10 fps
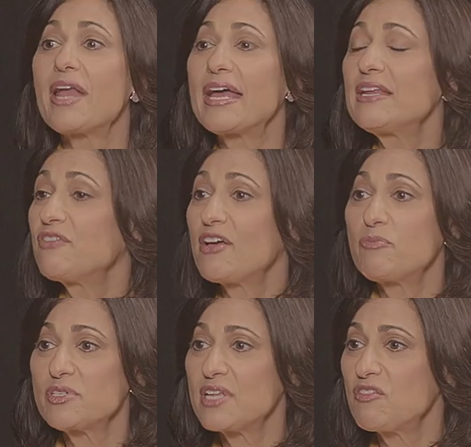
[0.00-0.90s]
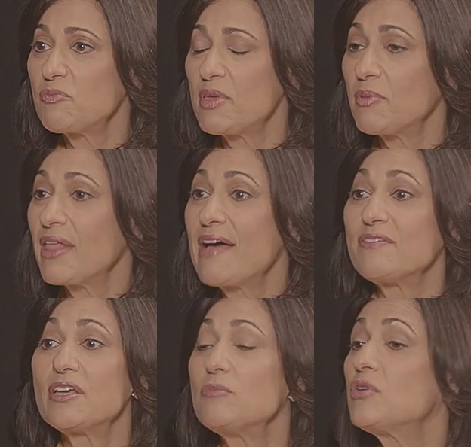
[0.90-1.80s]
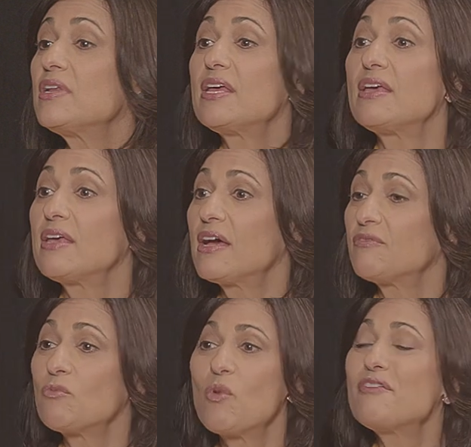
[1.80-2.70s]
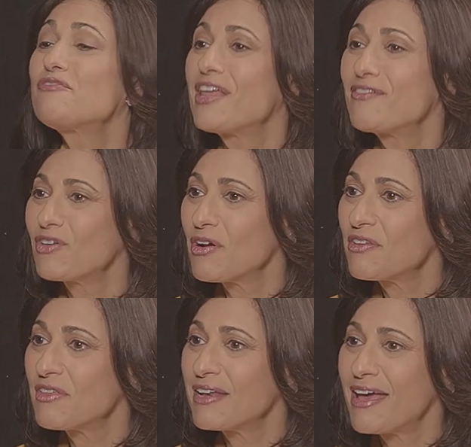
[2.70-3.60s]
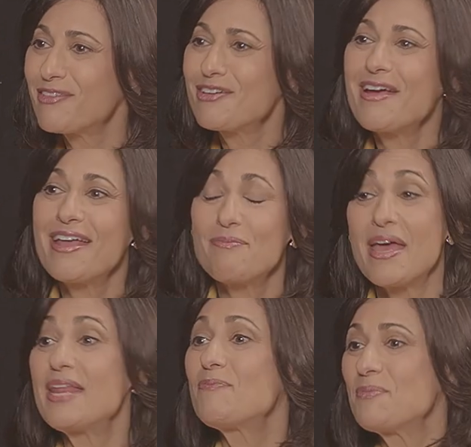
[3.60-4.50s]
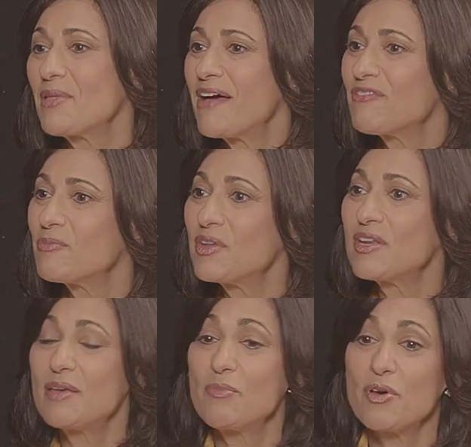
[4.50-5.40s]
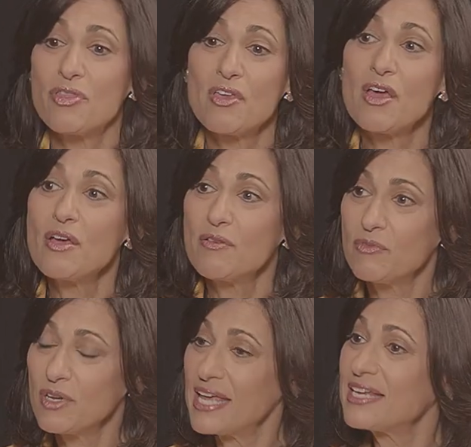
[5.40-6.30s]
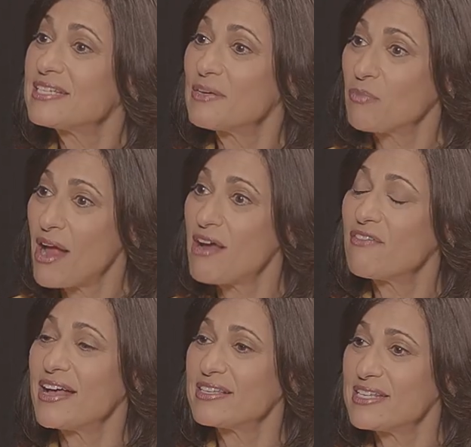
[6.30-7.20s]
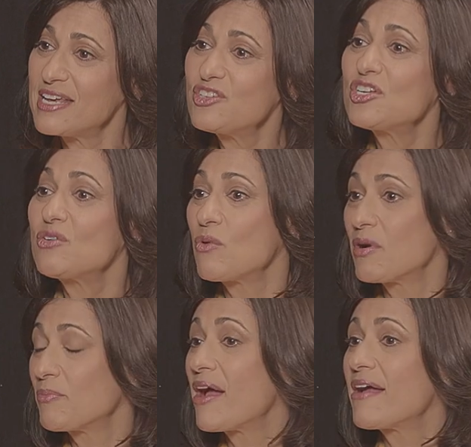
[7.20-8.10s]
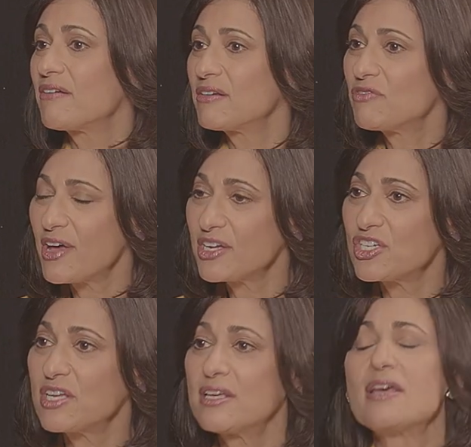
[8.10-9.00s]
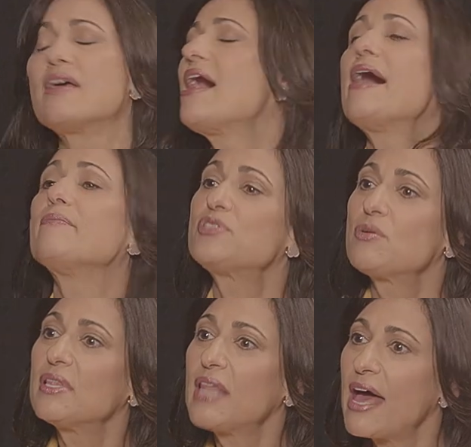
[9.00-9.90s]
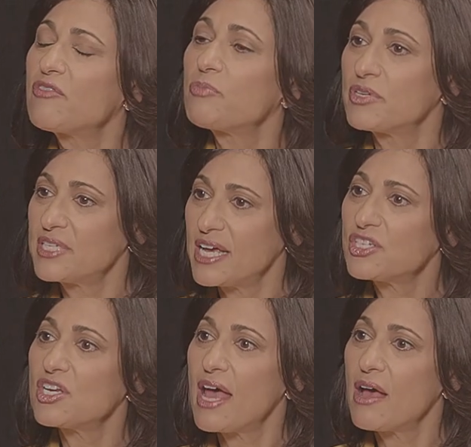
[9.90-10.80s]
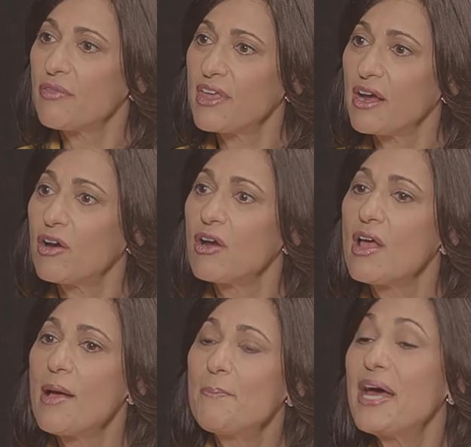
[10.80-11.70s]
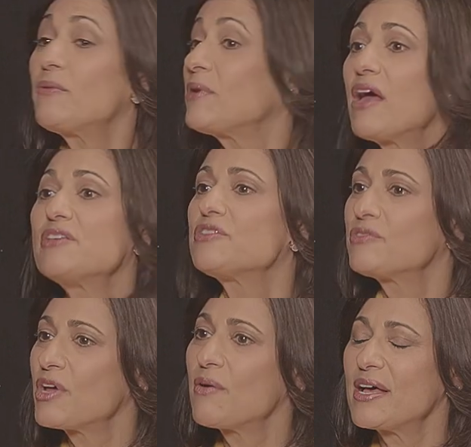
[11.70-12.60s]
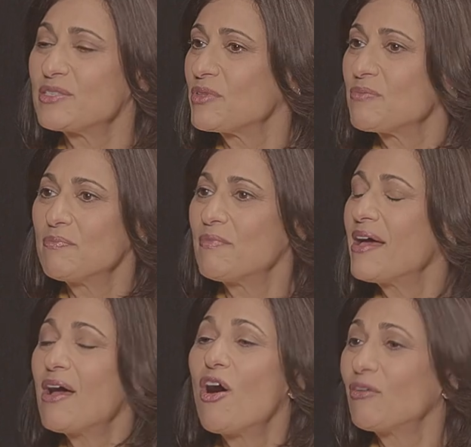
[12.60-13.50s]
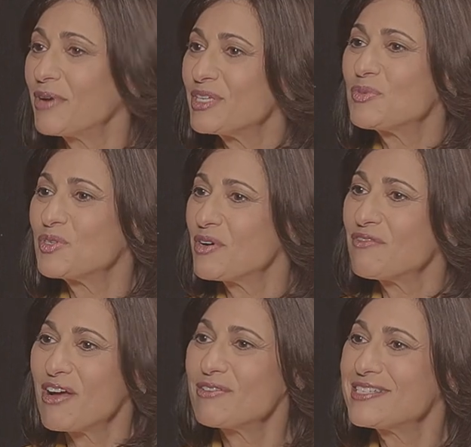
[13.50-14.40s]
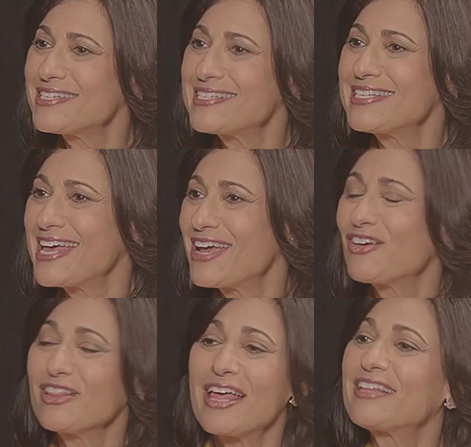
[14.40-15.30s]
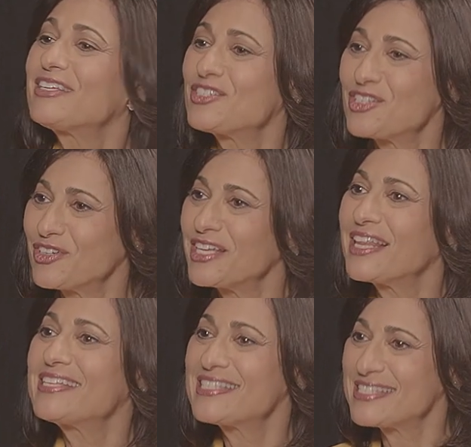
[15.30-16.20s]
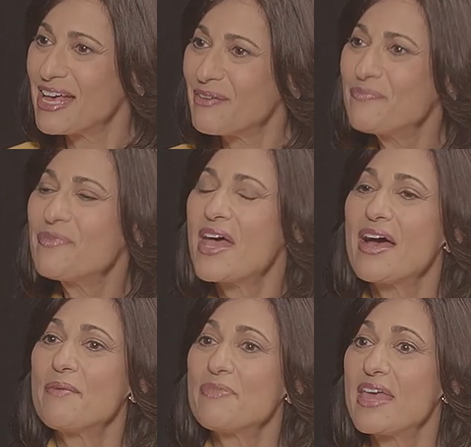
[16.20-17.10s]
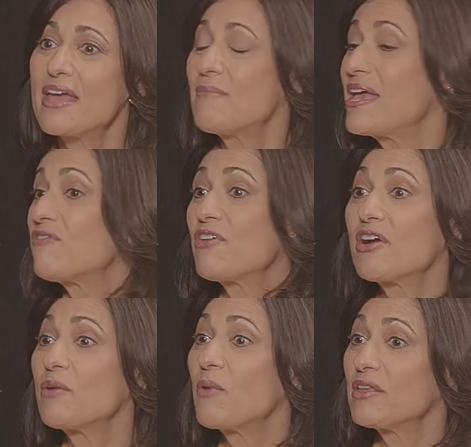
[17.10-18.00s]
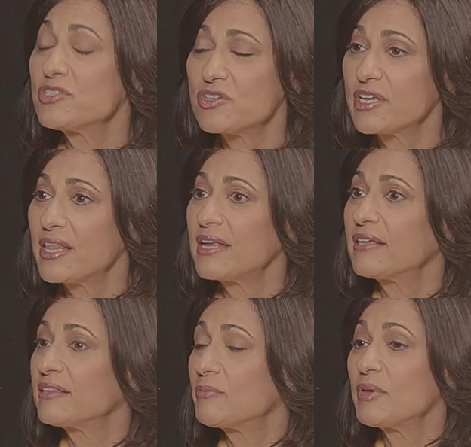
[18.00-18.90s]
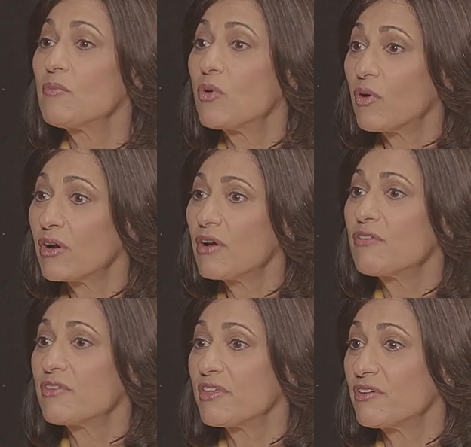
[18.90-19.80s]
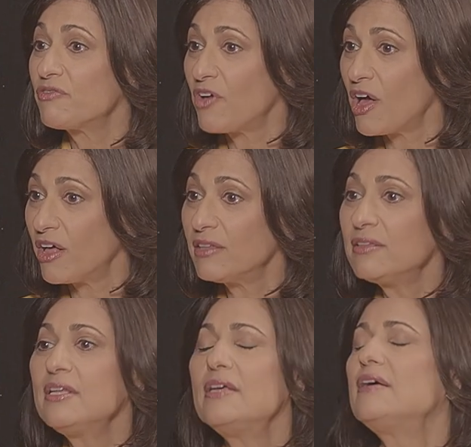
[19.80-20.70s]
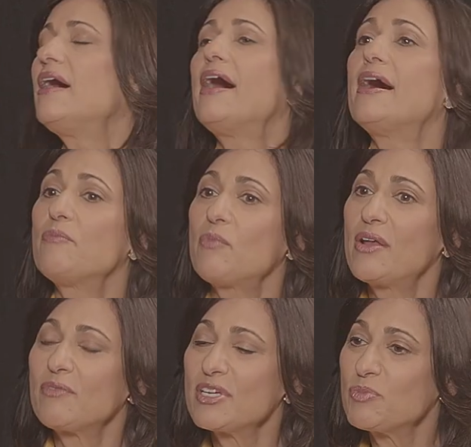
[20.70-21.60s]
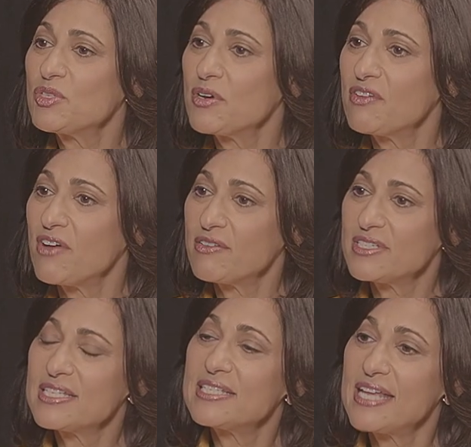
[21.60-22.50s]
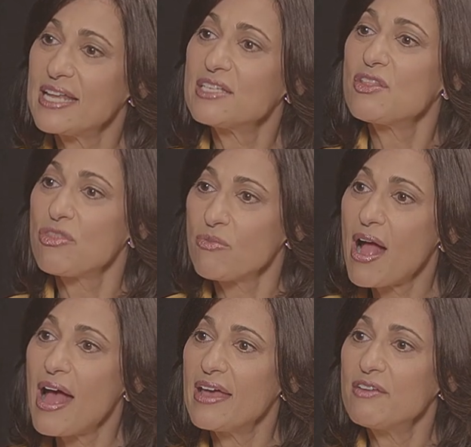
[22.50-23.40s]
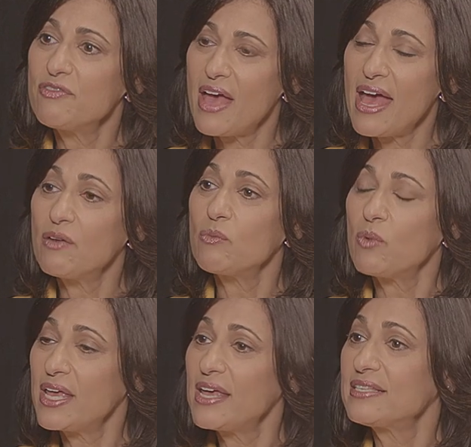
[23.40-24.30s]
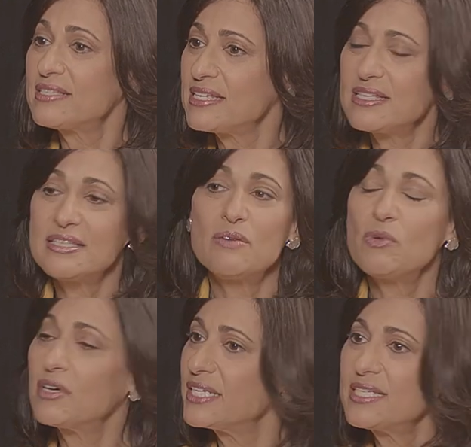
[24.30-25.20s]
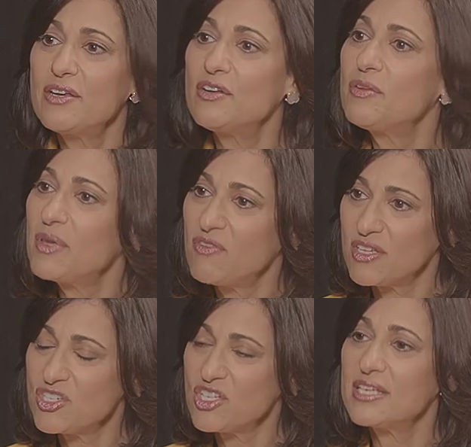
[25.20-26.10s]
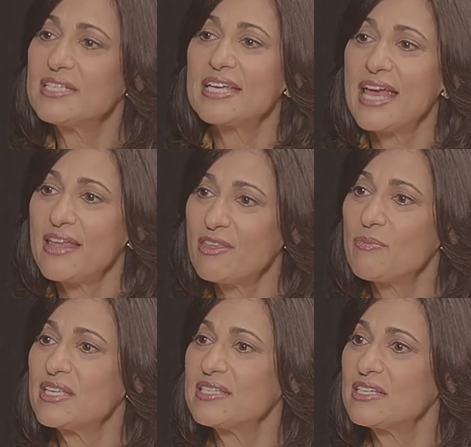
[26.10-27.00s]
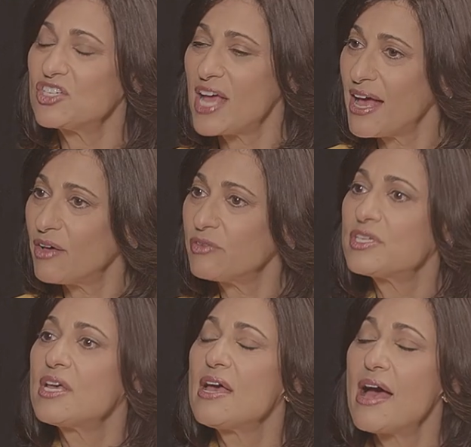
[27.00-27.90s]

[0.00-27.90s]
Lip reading: 95% of people having immunity of one flavor or another, and many people have immunity both related to prior vaccination or prior infection. So a lot of protection out there. But we also know, as with all respiratory viruses, they are likely to circulate some. They may very well circulate a little bit more over the fall when respiratory viruses tend to thrive. And we at CDC will continue to be vigilant to get the message out